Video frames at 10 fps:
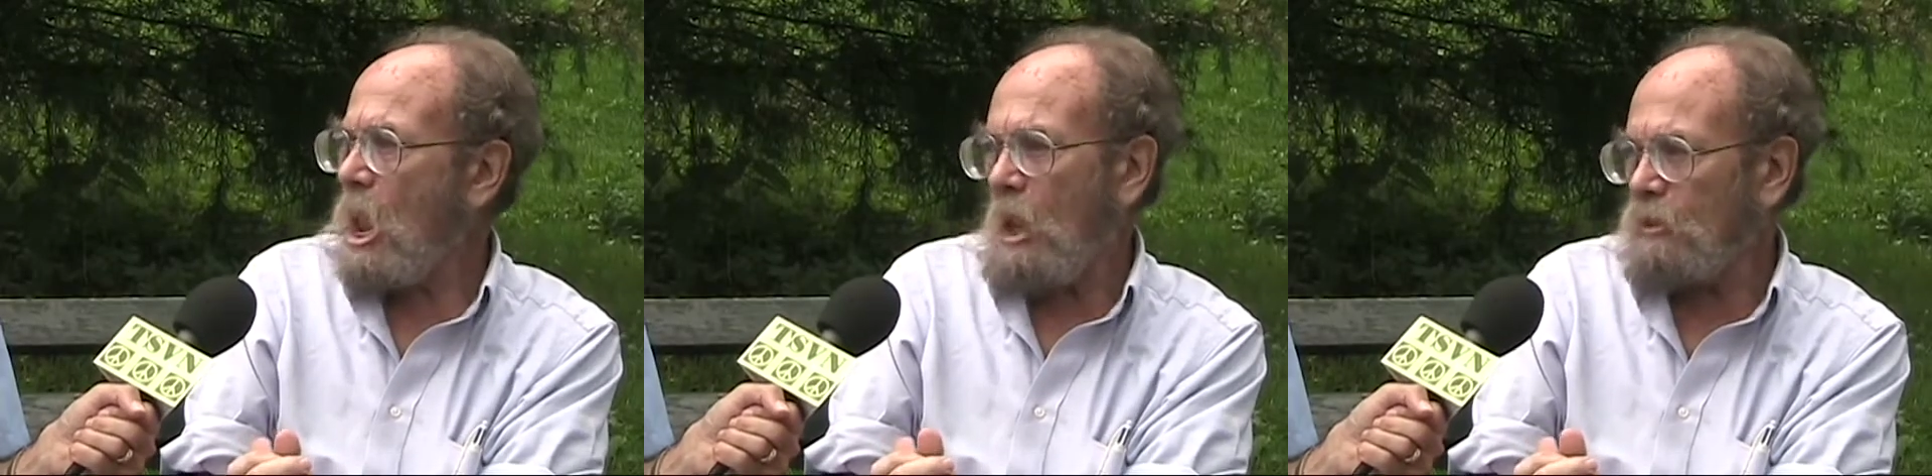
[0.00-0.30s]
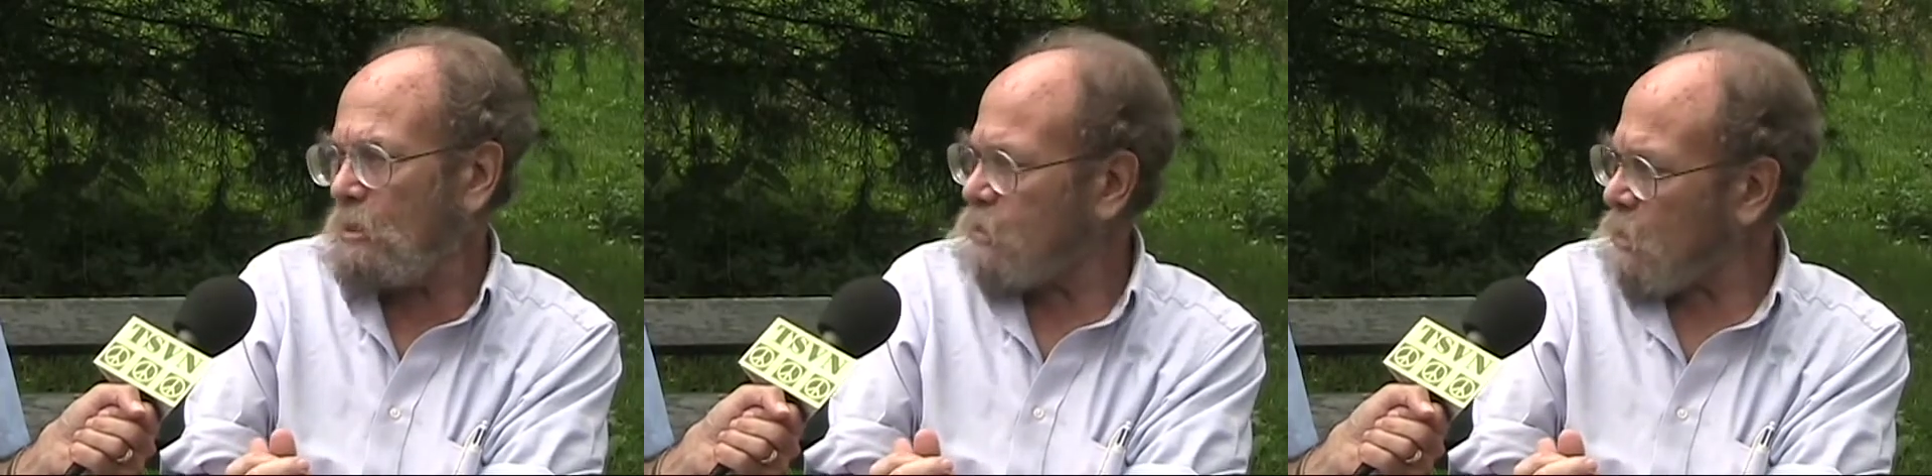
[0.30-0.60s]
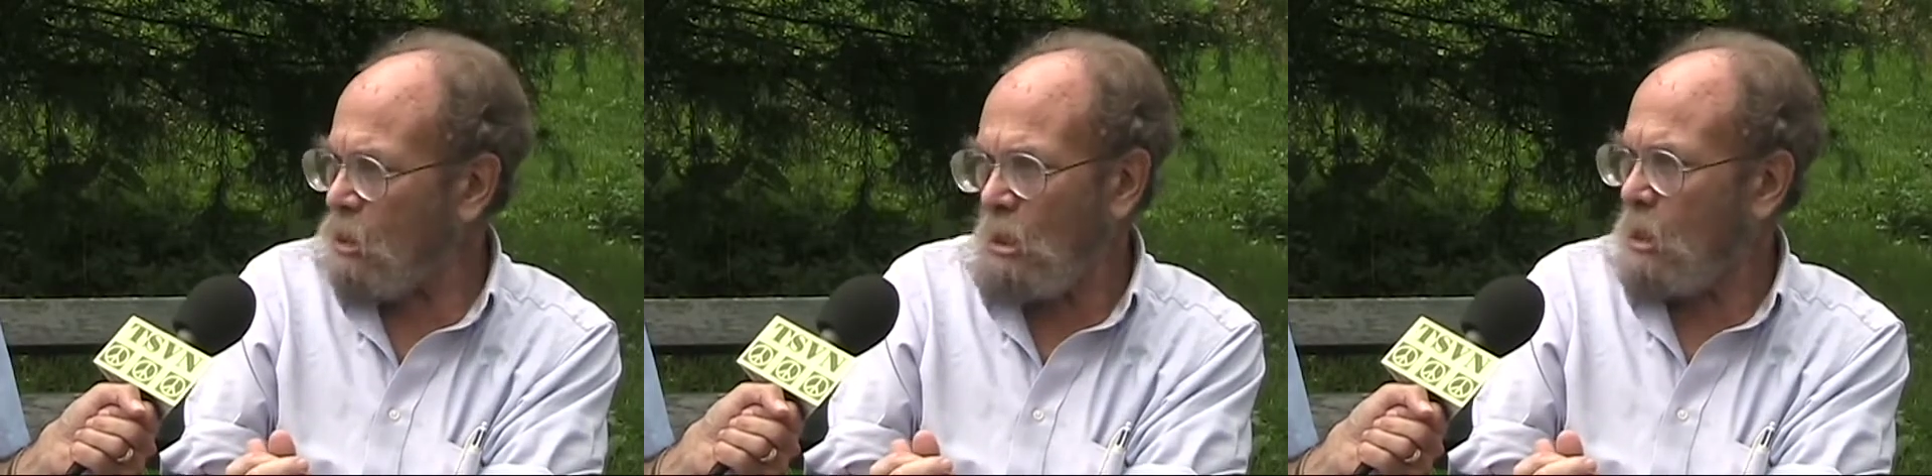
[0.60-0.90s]
And they
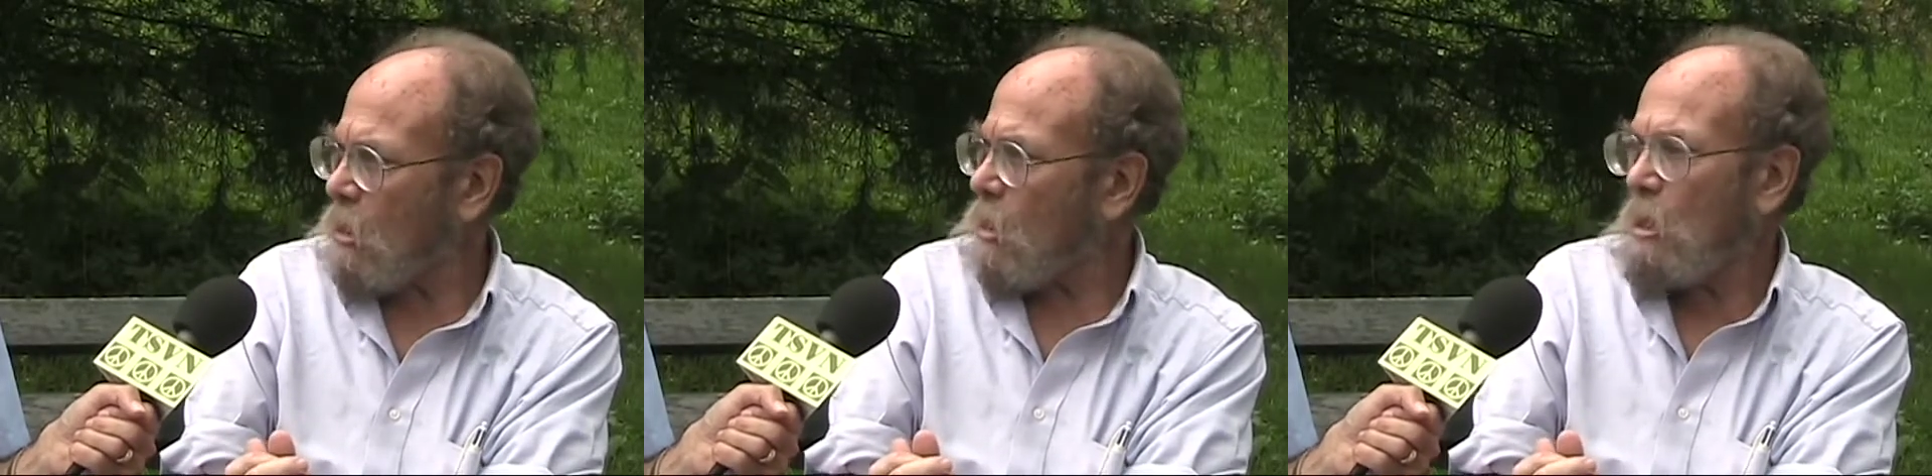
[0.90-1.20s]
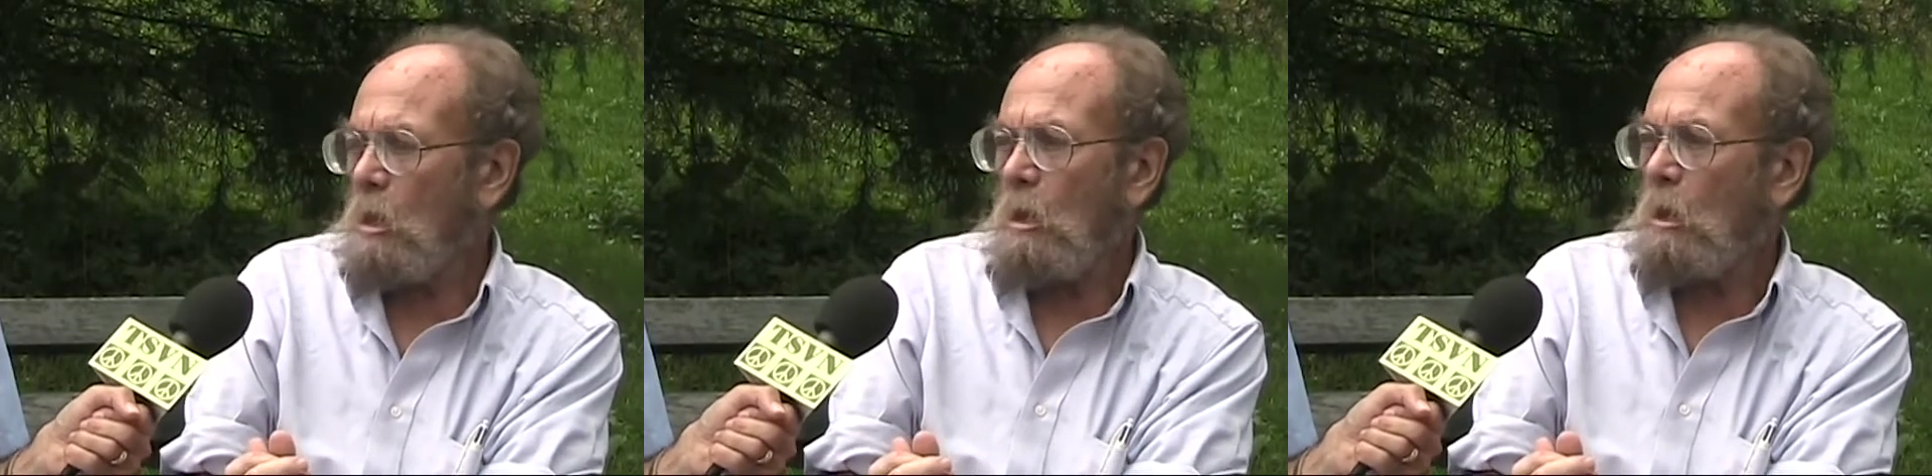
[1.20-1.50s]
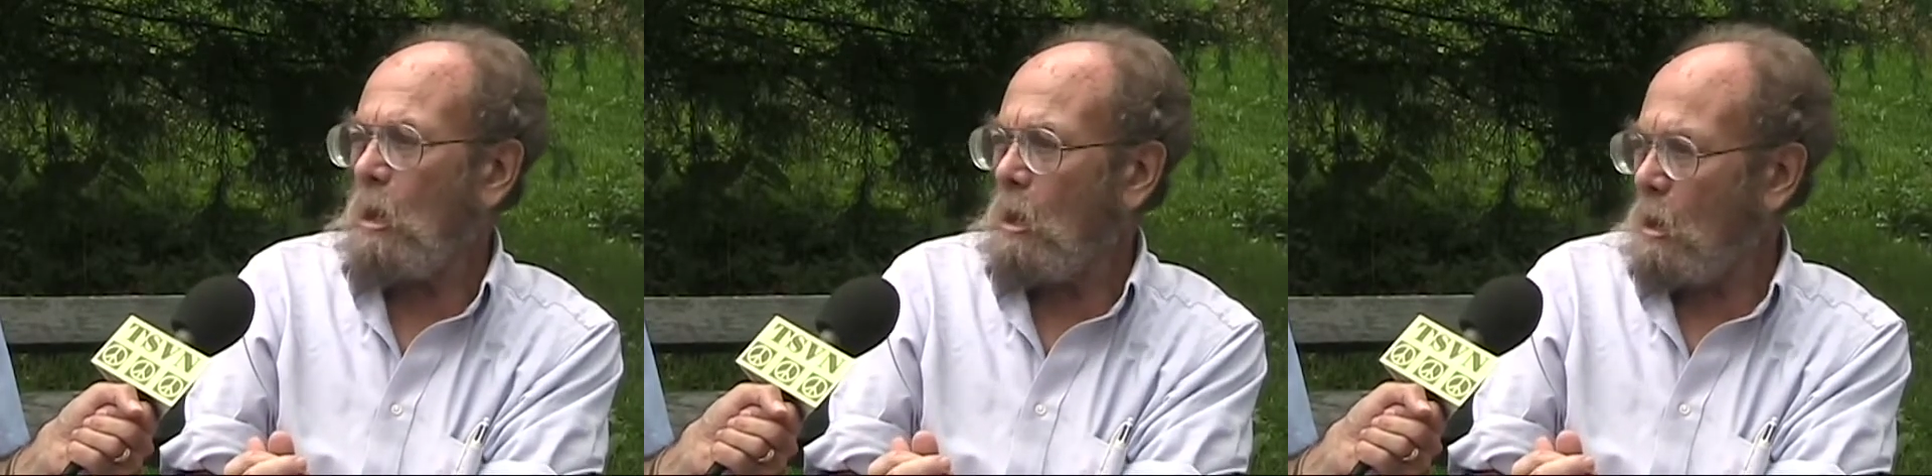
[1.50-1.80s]
said, look,
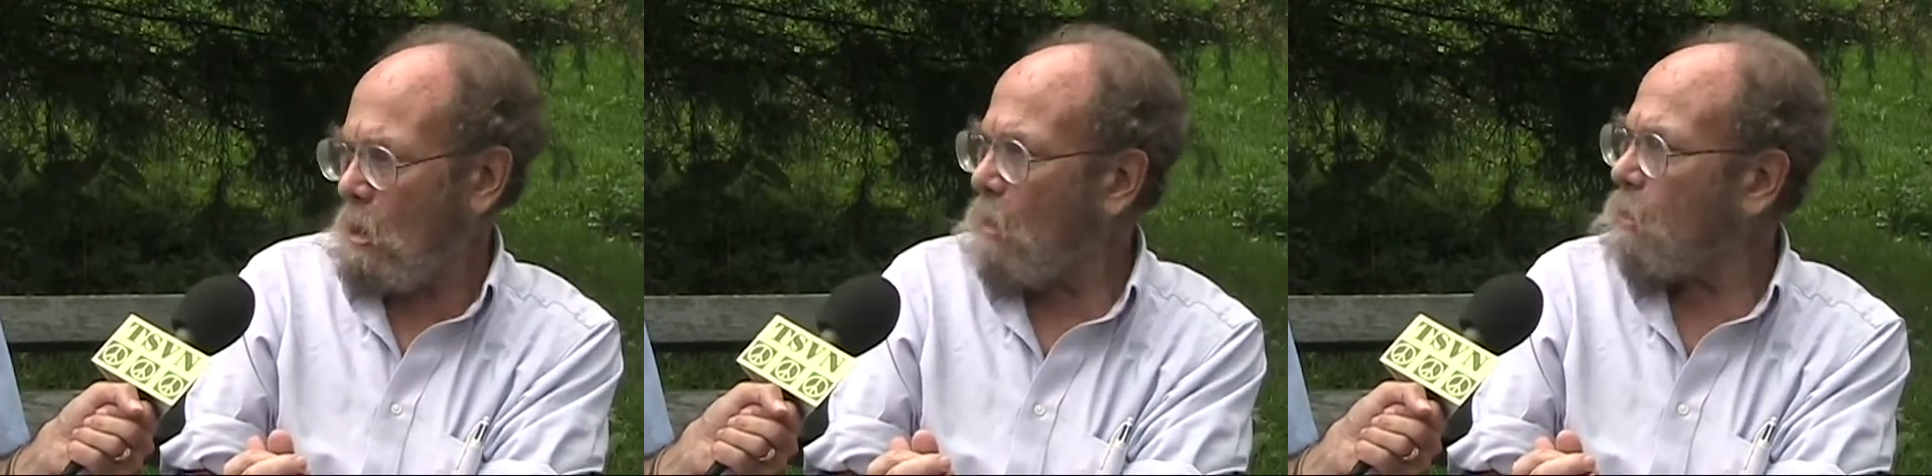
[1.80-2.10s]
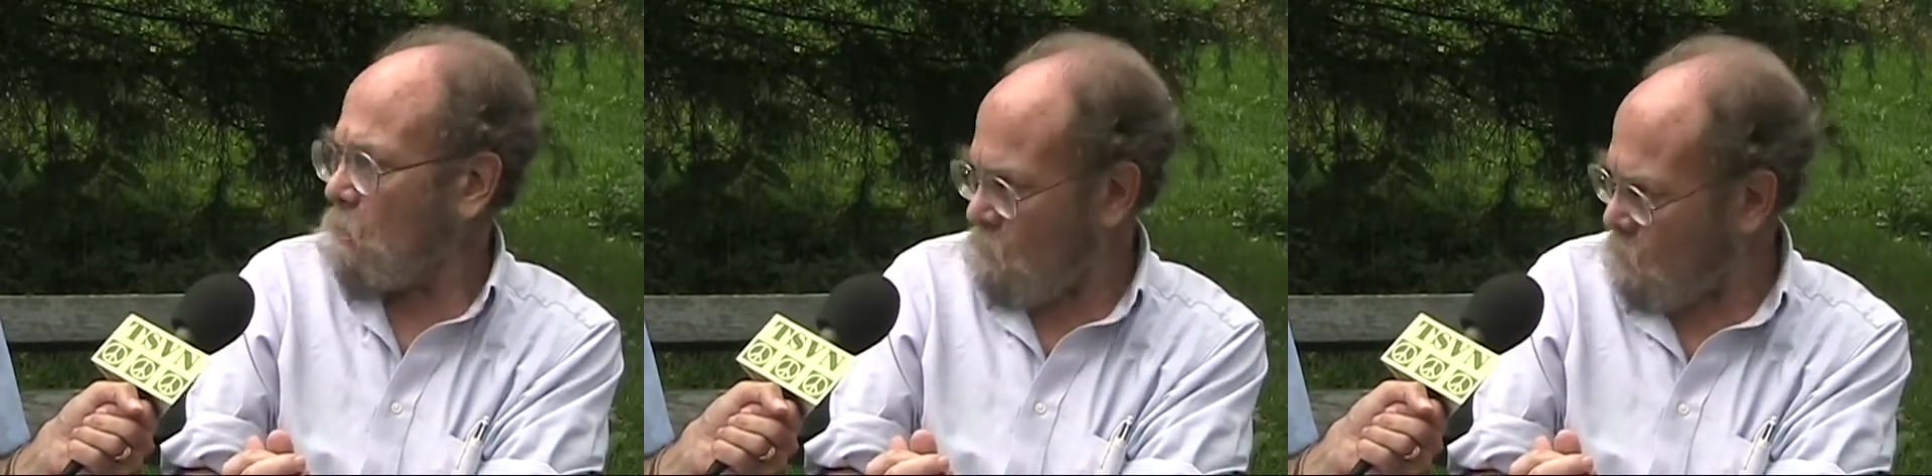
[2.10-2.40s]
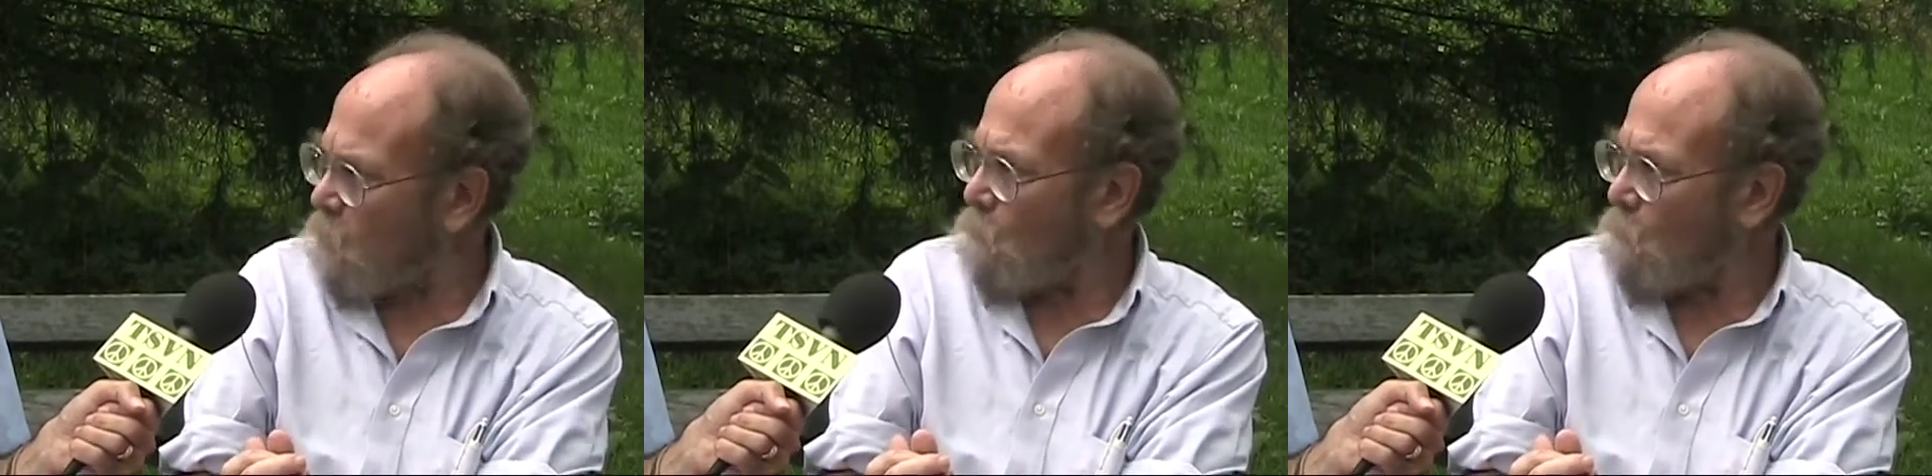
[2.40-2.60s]
we'll